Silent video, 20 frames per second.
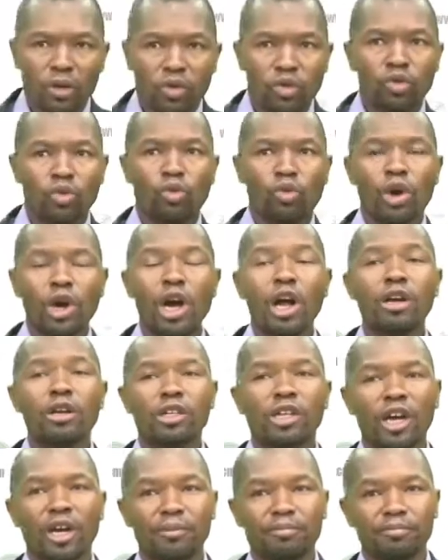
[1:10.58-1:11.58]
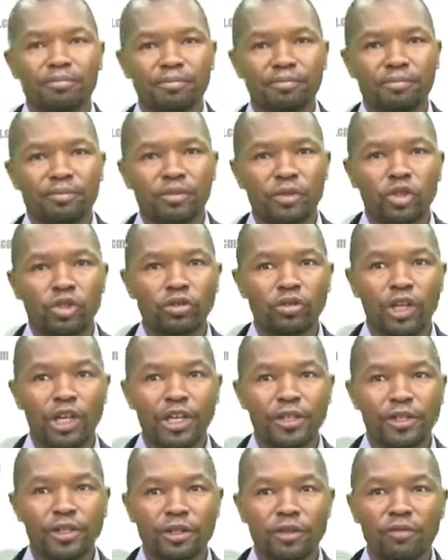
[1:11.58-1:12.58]
Welcome to
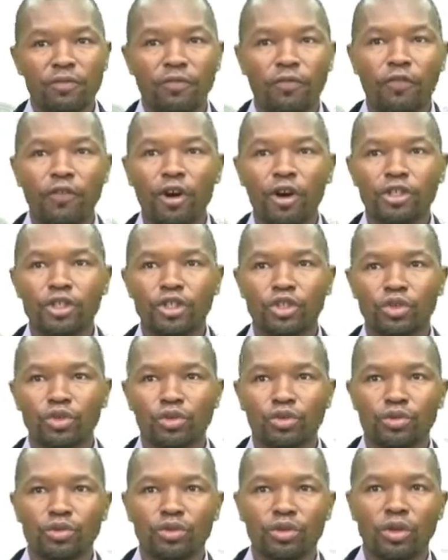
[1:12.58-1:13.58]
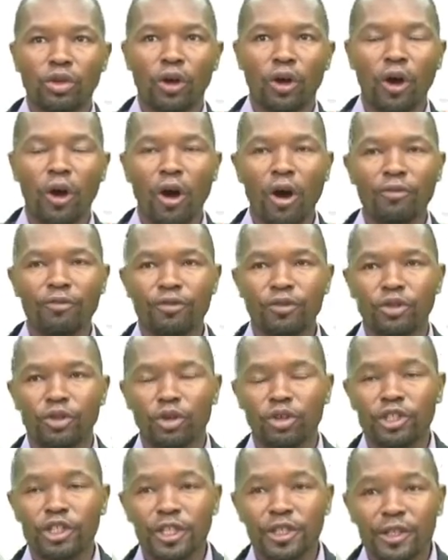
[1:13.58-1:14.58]
lesson 42 of
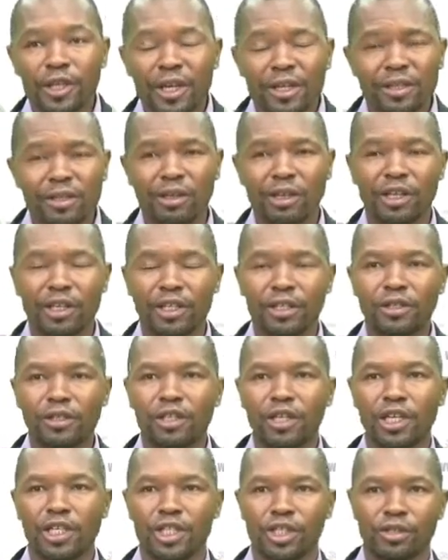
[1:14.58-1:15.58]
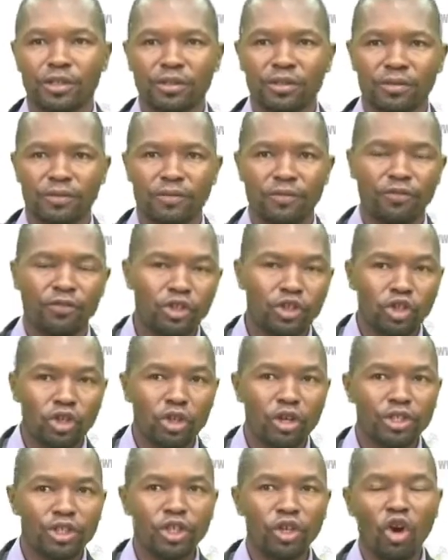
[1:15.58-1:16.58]
your distance learning session for
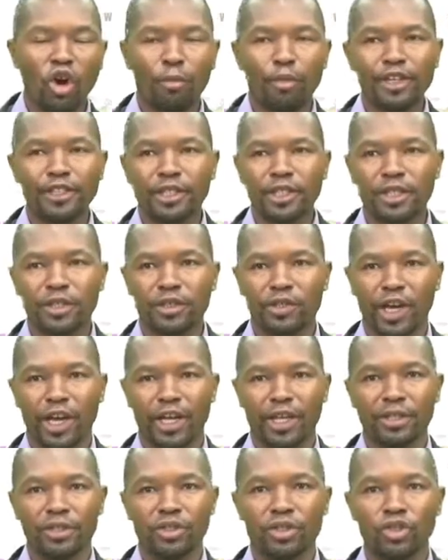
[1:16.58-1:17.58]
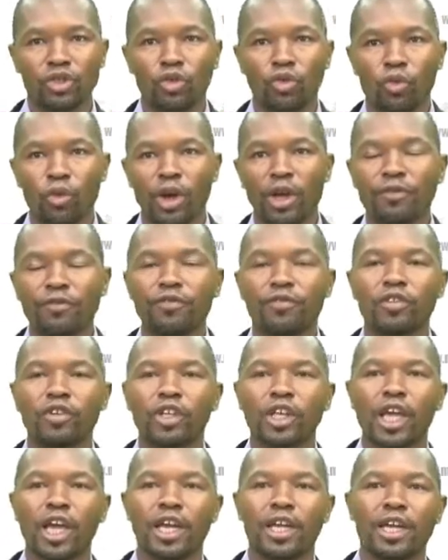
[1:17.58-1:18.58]
Geology Opposite Science
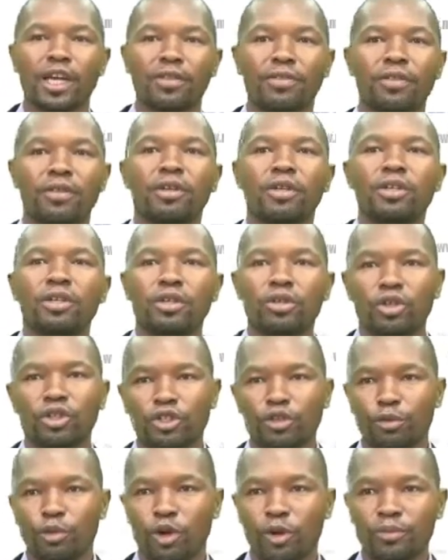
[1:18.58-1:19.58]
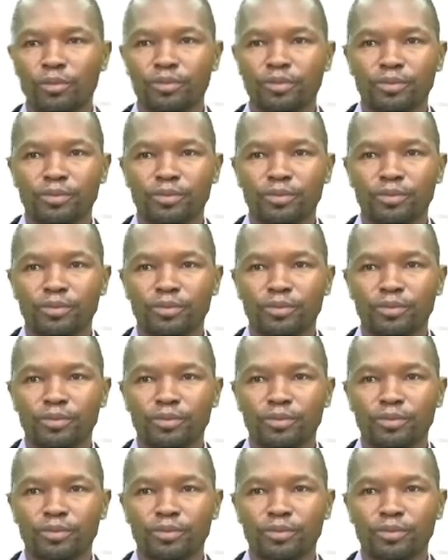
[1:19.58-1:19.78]
with Kenneth Yosimbon.